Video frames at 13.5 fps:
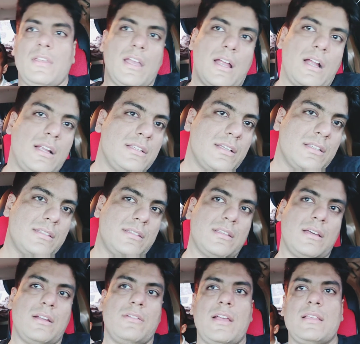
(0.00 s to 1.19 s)
we are just
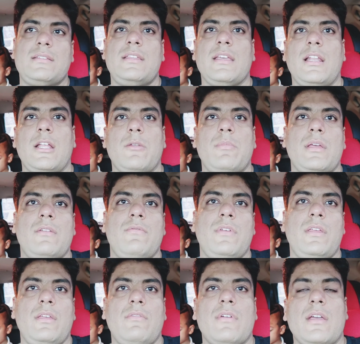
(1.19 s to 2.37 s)
uh, resting a little bit.
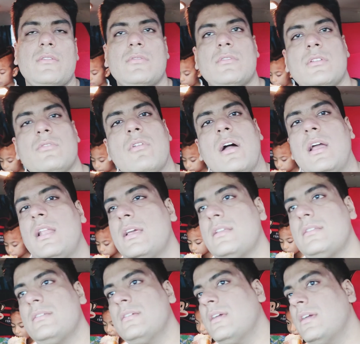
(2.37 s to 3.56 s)
We went to the
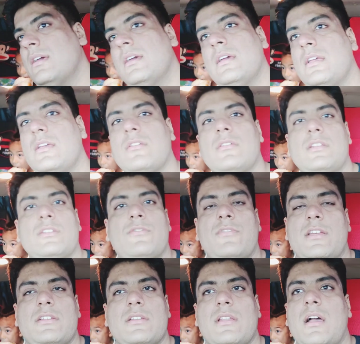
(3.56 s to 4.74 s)
toilet, you know, just
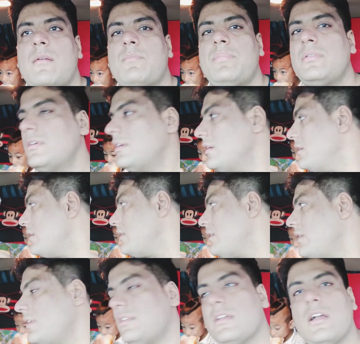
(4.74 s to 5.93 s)
freshen up,
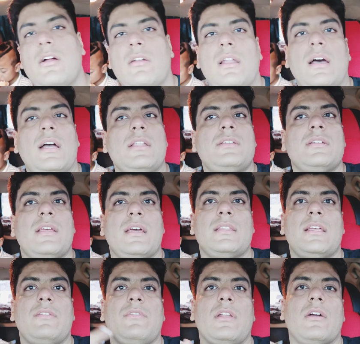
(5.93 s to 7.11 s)
eating our lunch, and
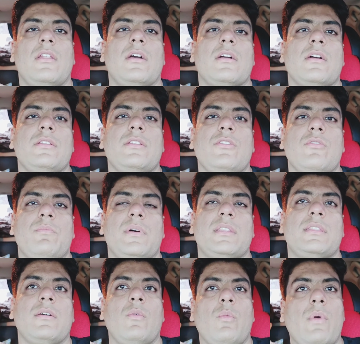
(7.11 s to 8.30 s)
then we're gonna continue. But
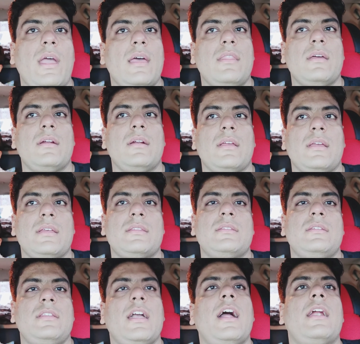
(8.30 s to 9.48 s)
the weather is
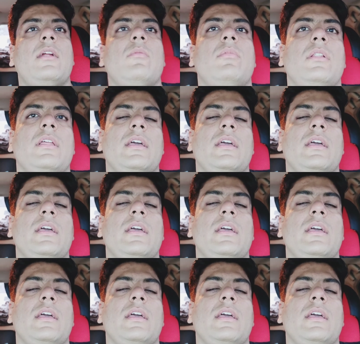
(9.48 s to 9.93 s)
terrible.